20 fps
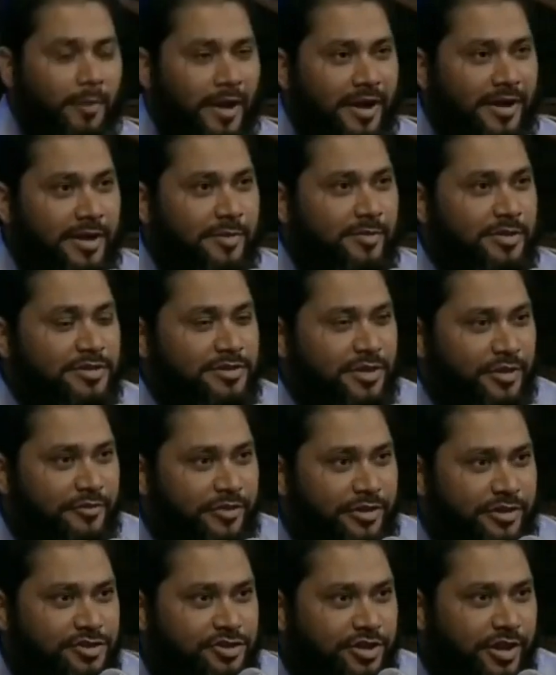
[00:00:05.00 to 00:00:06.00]
My name is
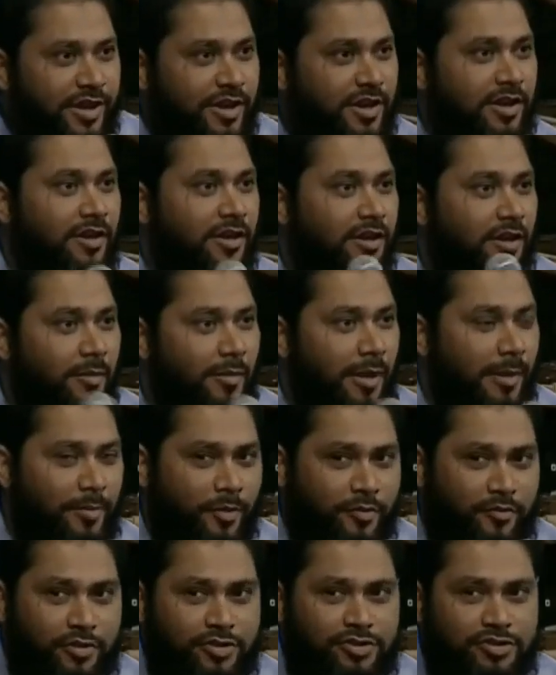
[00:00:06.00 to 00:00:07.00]
Tanveer Sheikh. By
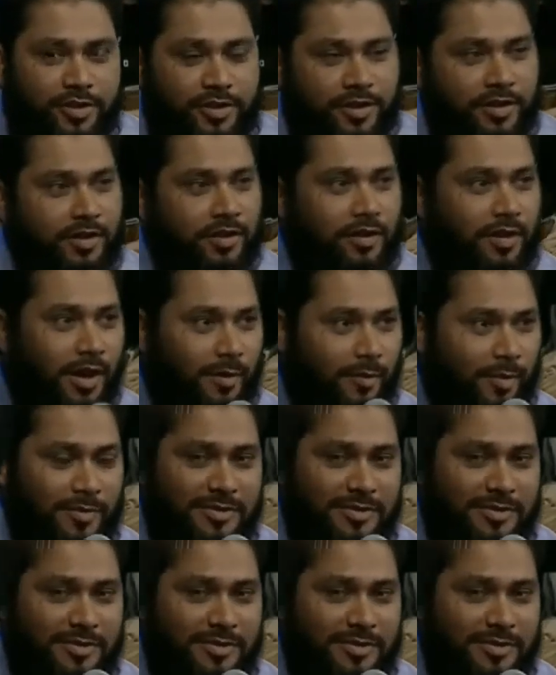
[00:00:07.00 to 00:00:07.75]
profession, I'm a